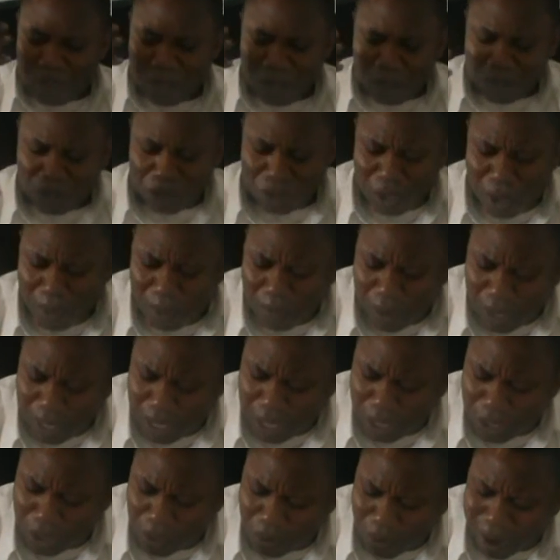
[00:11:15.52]

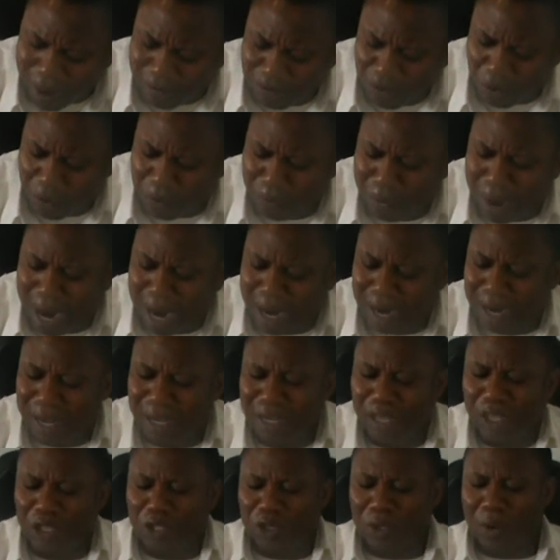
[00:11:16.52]
somebody you have to marry
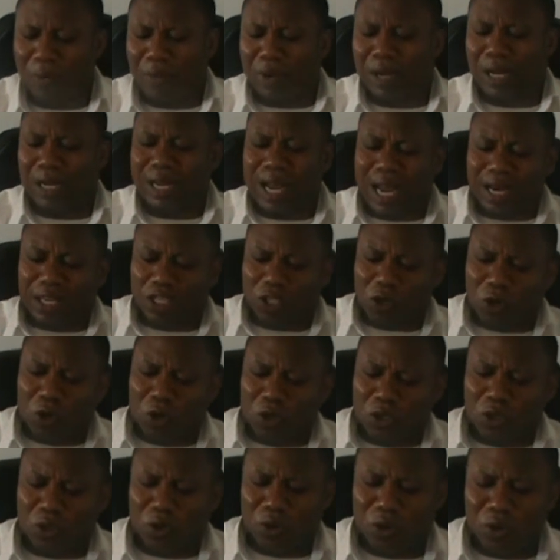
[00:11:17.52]
is somebody that is
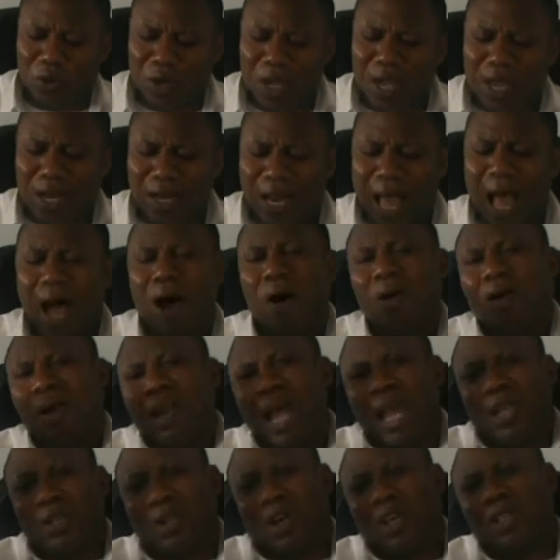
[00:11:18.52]
close to you. Now,
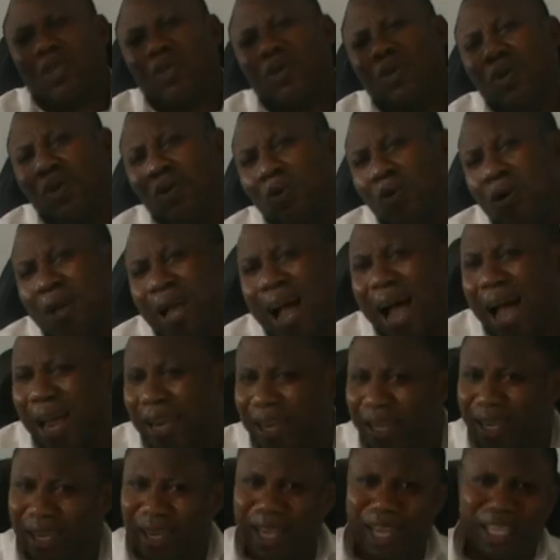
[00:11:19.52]
let us look
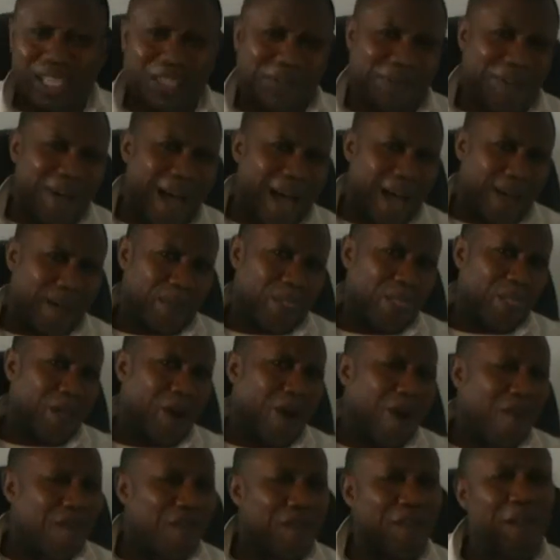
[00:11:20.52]
at the case file
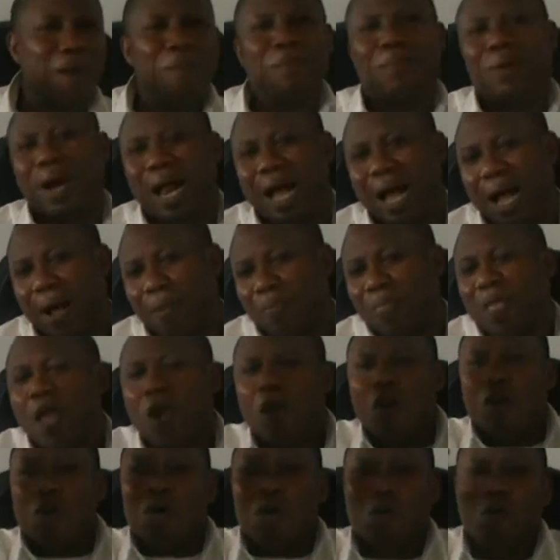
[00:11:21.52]
of Abraham.
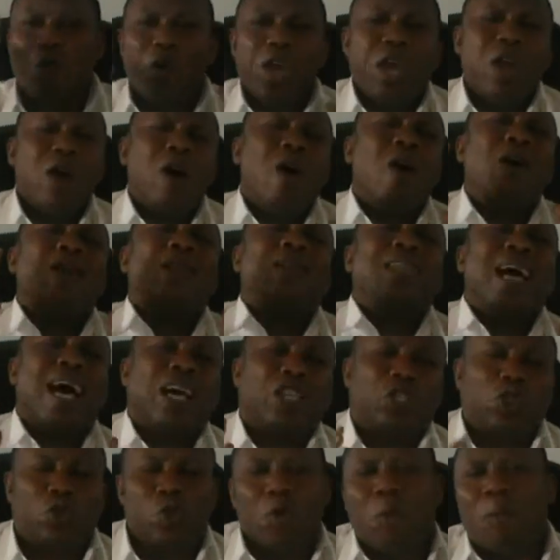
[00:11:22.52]
We
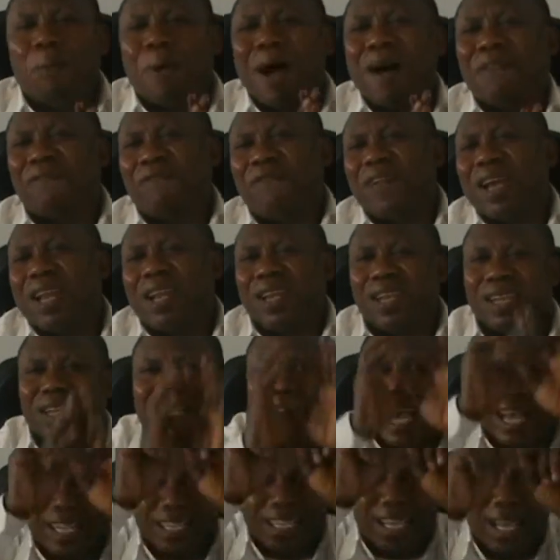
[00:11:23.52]
understood perfectly
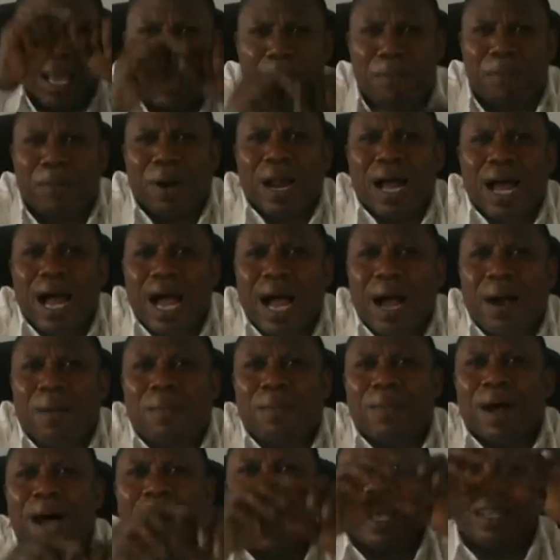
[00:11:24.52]
that
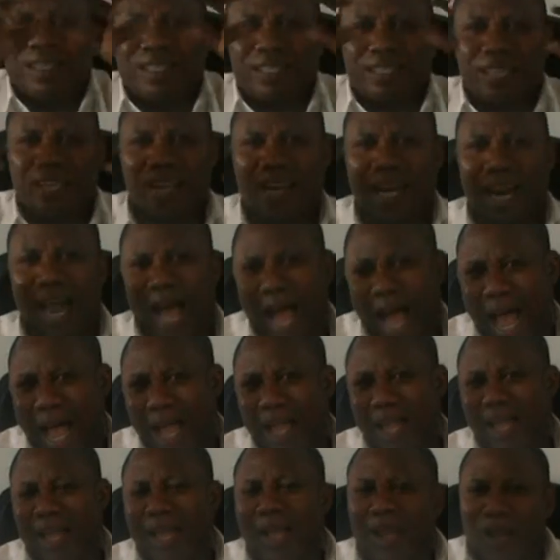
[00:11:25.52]
Abraham and
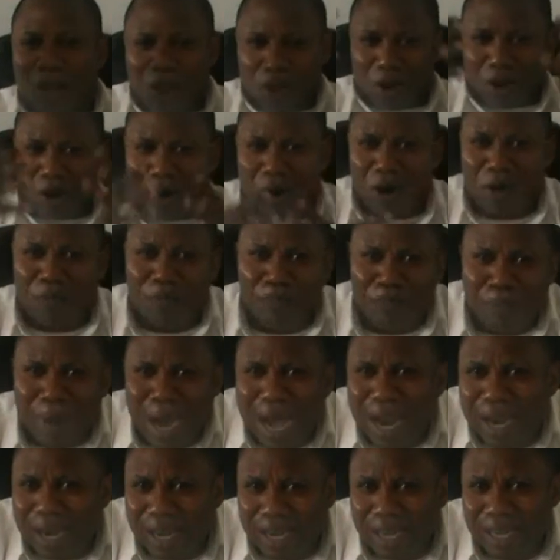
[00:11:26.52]
Sarah got
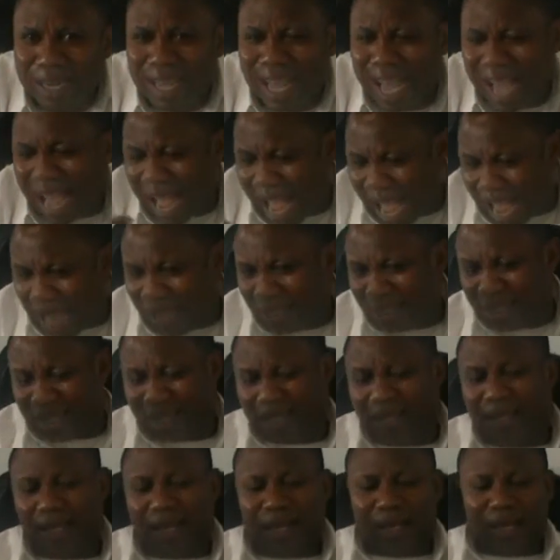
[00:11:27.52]
married. And
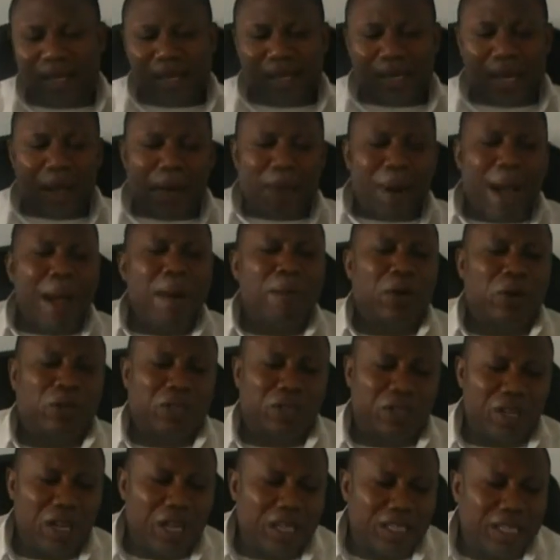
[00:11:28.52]
the Bible
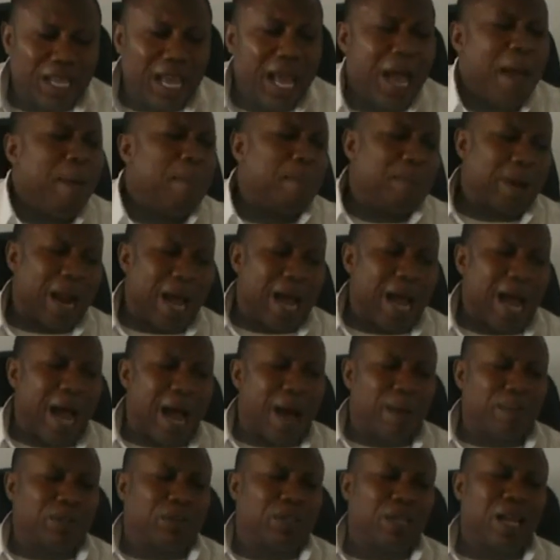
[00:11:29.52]
says
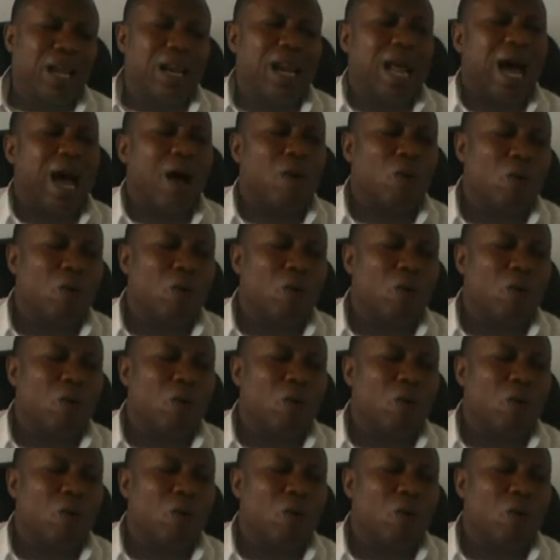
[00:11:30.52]
Abraham, Sarah